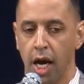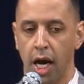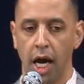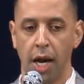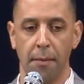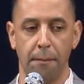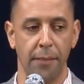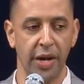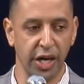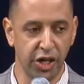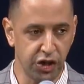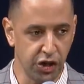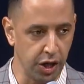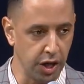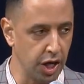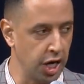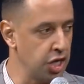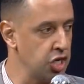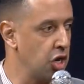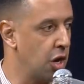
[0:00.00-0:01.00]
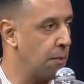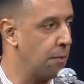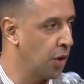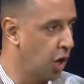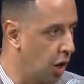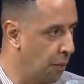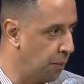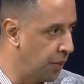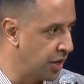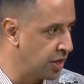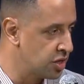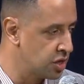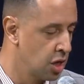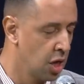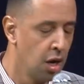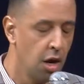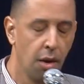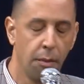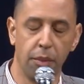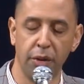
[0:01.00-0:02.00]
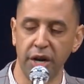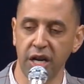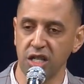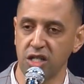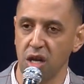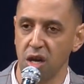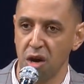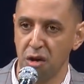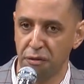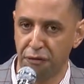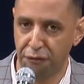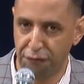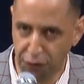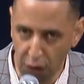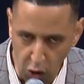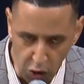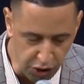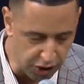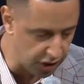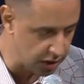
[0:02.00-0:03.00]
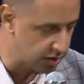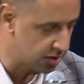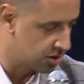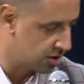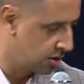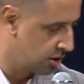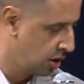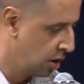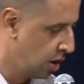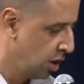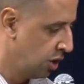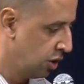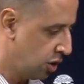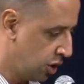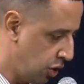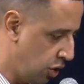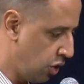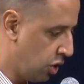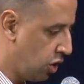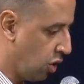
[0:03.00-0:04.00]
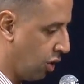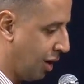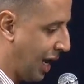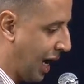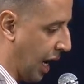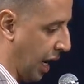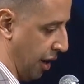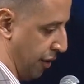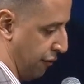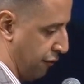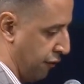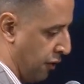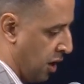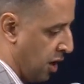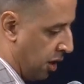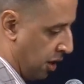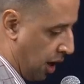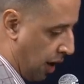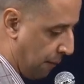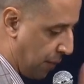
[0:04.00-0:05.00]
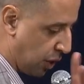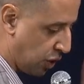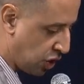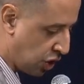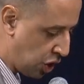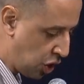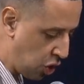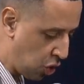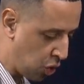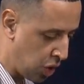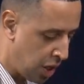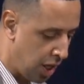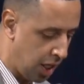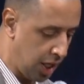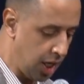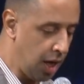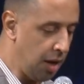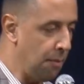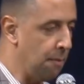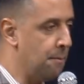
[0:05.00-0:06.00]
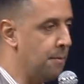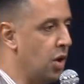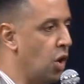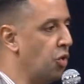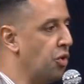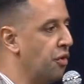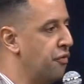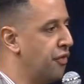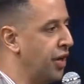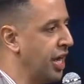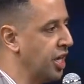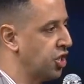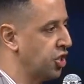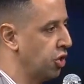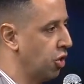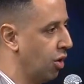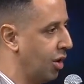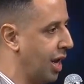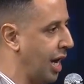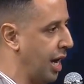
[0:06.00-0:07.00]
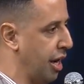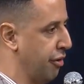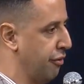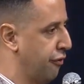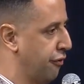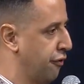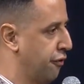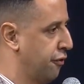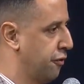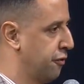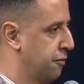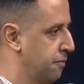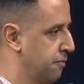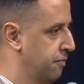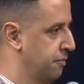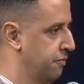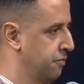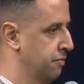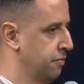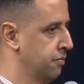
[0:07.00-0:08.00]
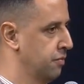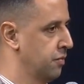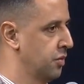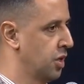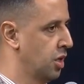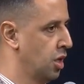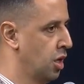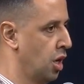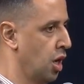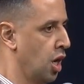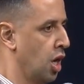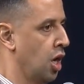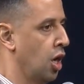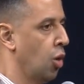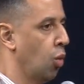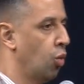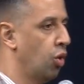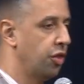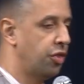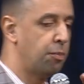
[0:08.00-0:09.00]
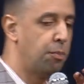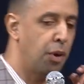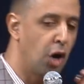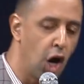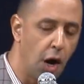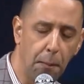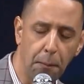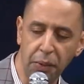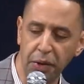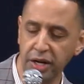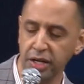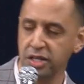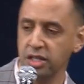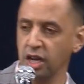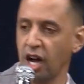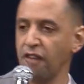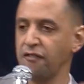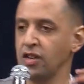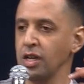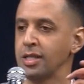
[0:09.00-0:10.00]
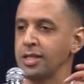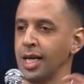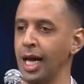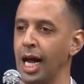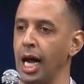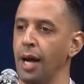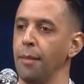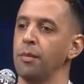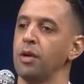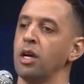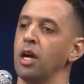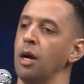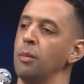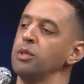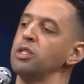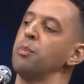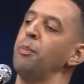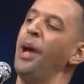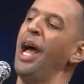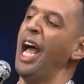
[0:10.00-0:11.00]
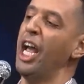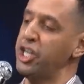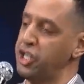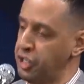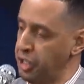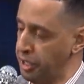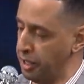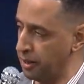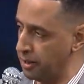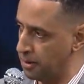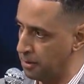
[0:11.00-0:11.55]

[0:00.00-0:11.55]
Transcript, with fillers: and mission and your purpose brings focus to your life. Number two, it motivates your life. With purpose, oftentimes comes passion.